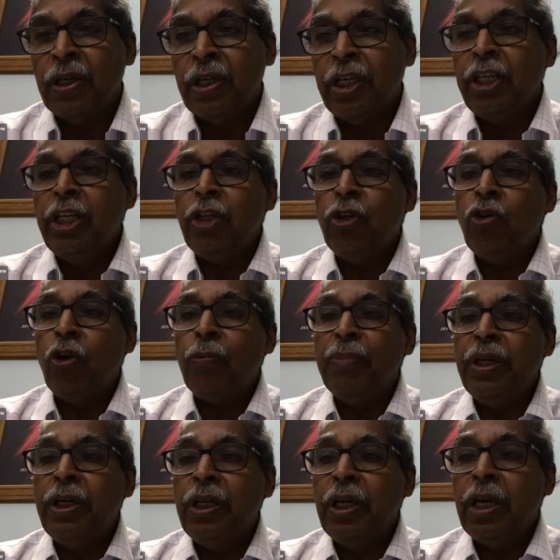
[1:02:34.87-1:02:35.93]
it need not
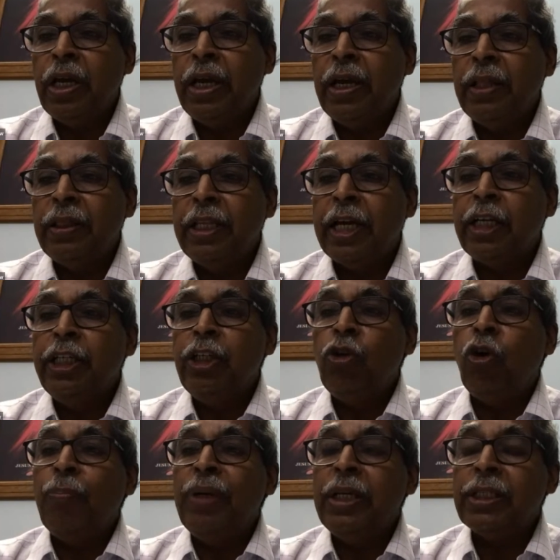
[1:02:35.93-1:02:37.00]
be, there need
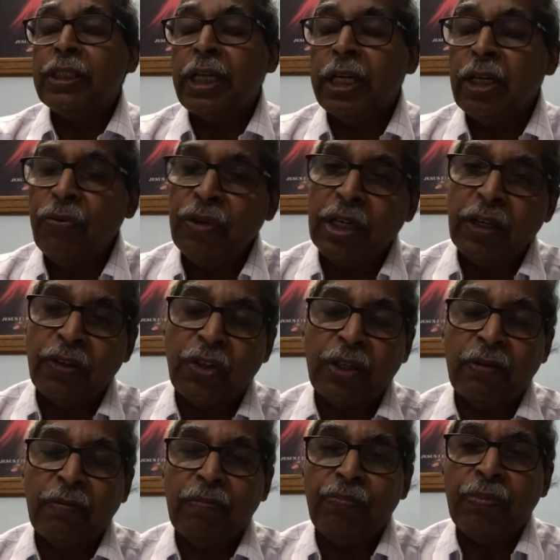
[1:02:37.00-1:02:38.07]
not be a certificate,
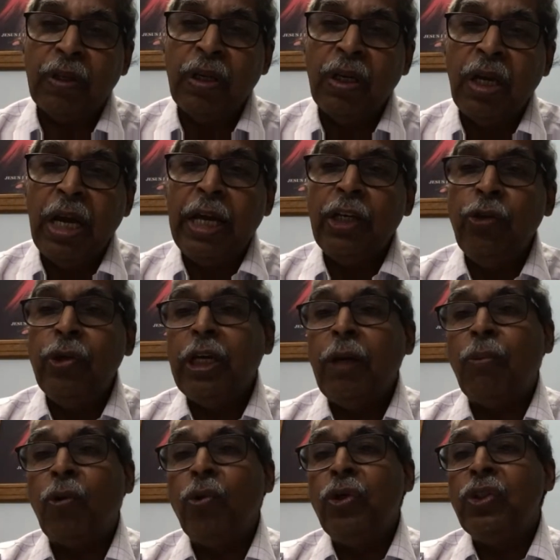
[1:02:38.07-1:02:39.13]
and you
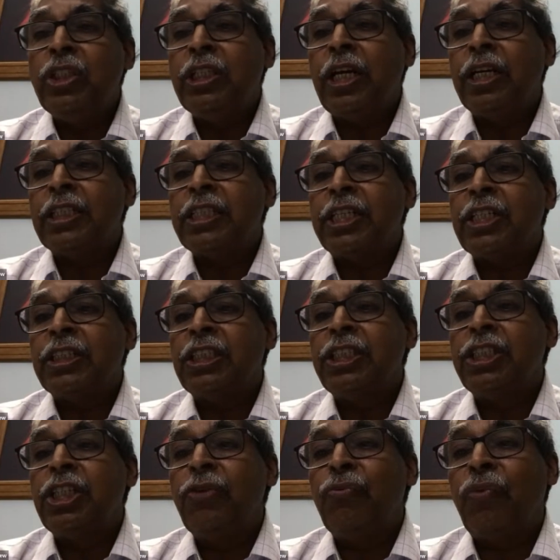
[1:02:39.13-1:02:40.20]
can produce it under section
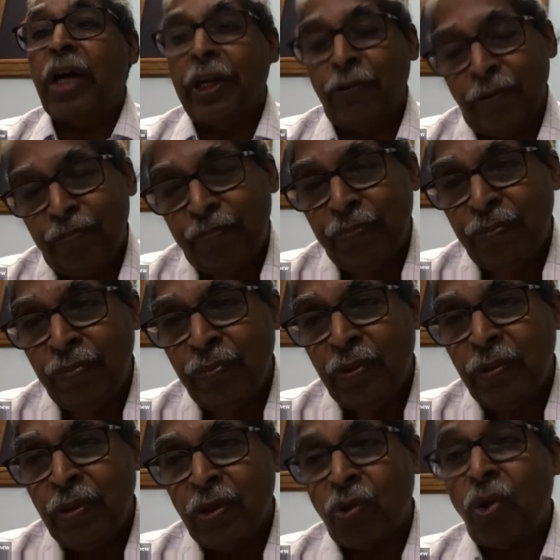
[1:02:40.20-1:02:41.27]
65
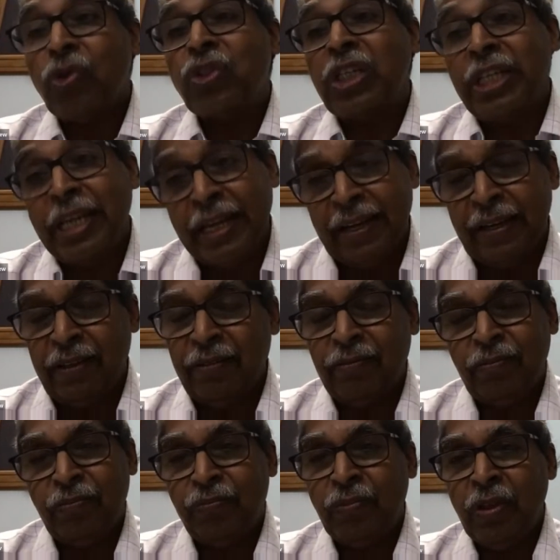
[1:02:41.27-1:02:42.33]
clause A.
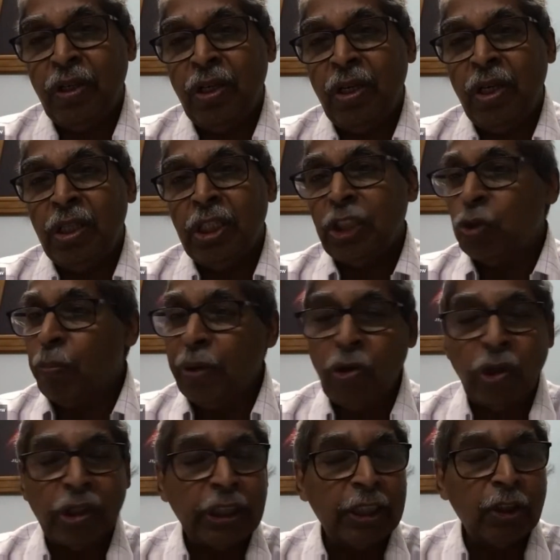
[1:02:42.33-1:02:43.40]
The Supreme
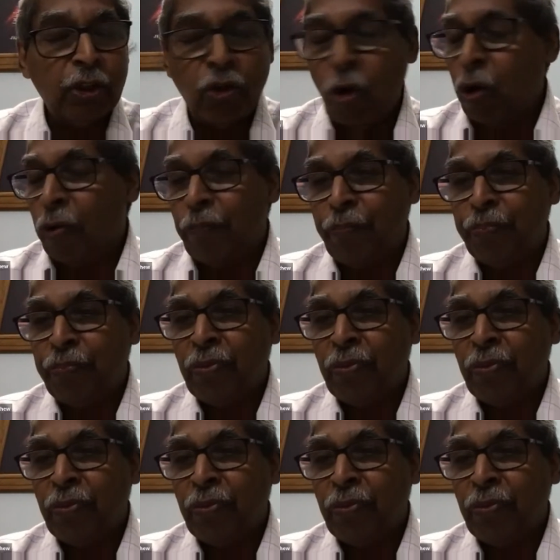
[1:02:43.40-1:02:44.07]
Court said no,